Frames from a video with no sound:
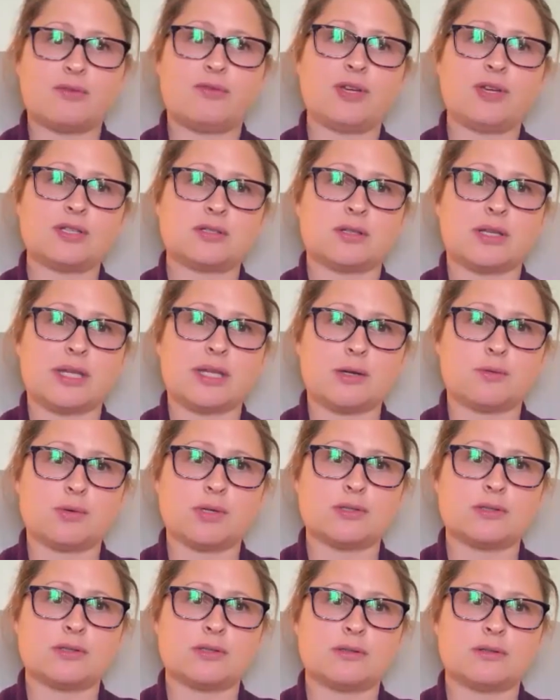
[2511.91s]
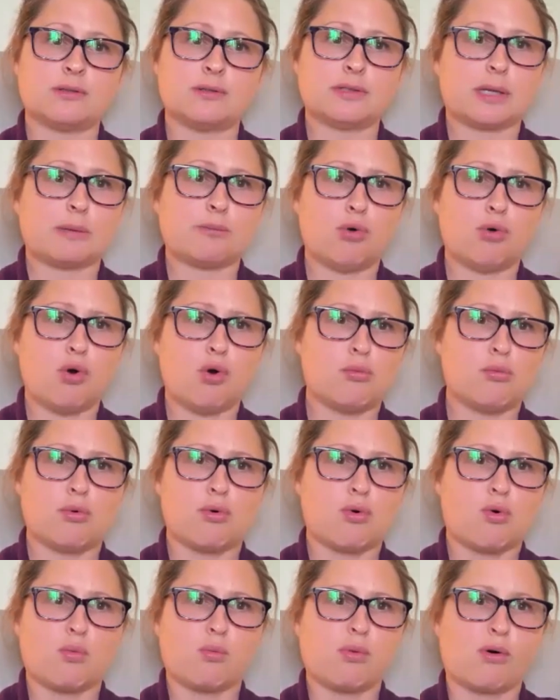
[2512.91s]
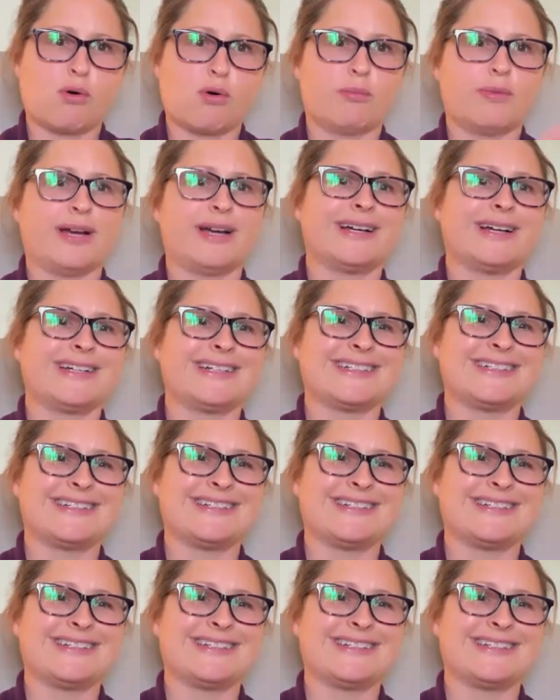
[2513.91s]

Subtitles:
in like fish language. It's like boo boo boo.